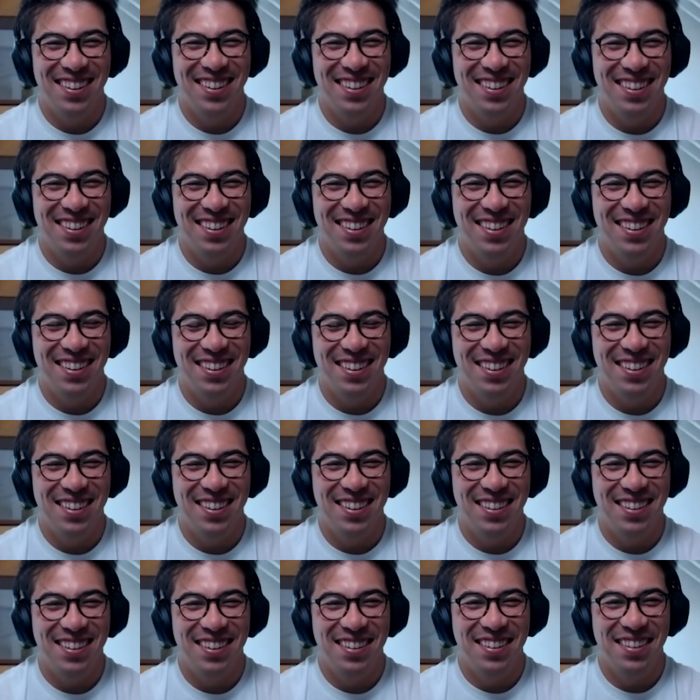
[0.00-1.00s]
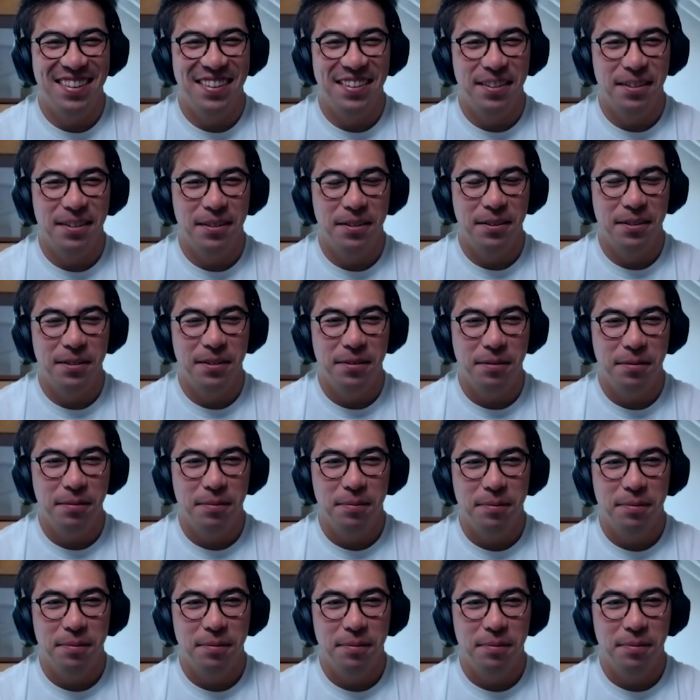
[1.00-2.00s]

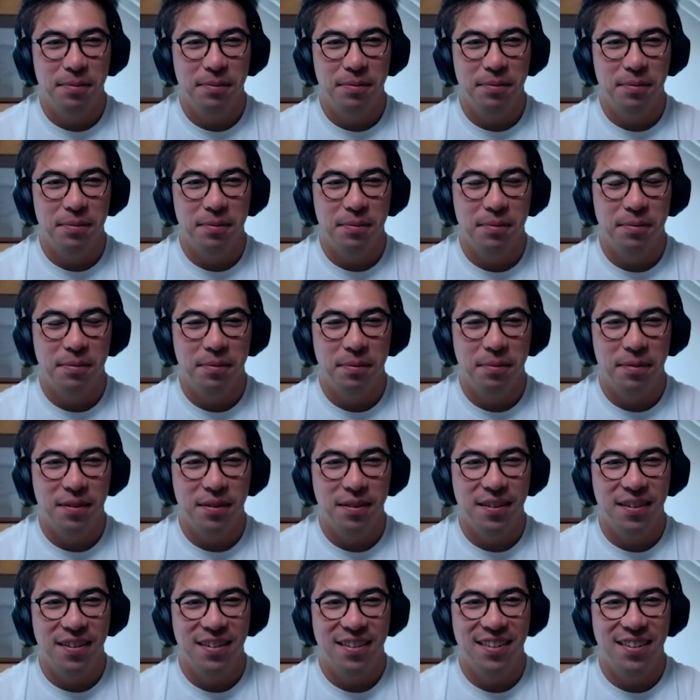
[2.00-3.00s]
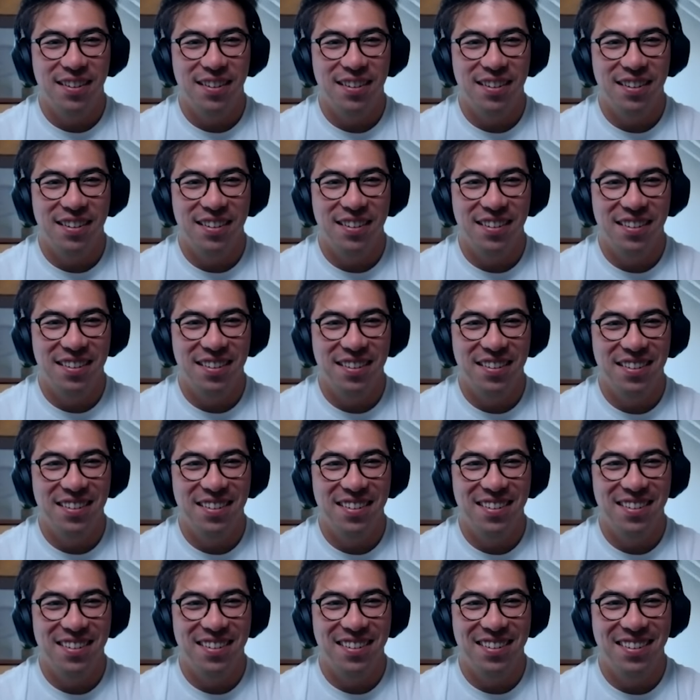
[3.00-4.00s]

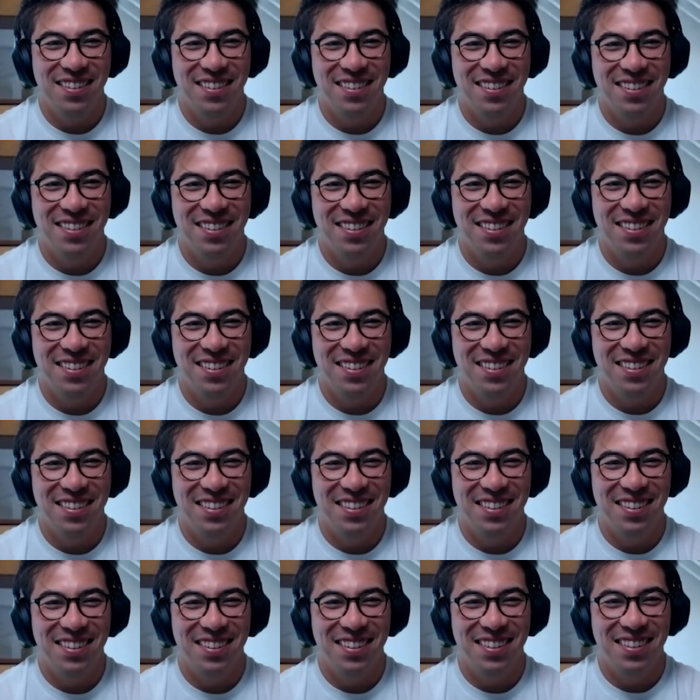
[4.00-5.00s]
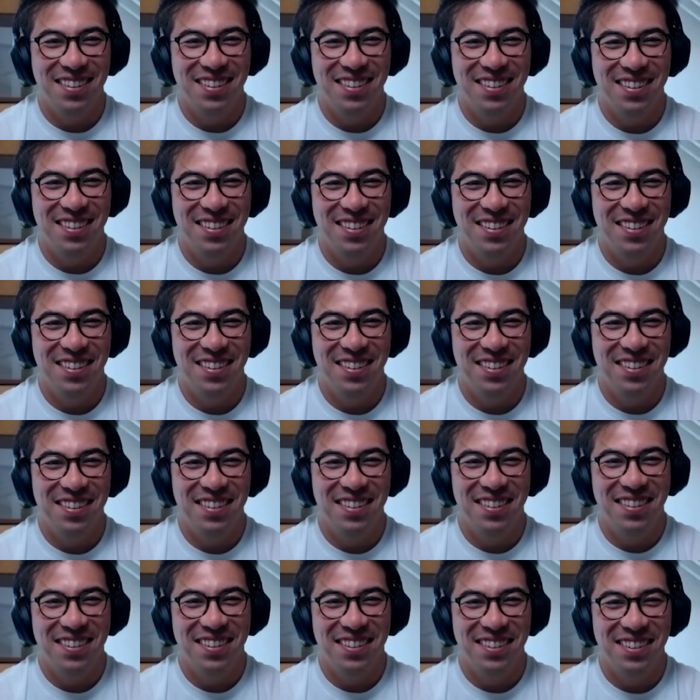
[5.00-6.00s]

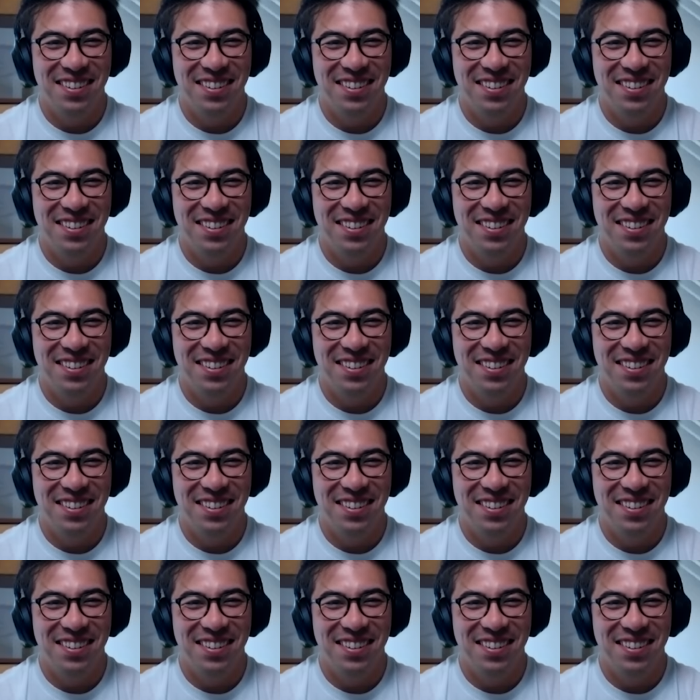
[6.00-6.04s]
No words are spoken by the person on screen.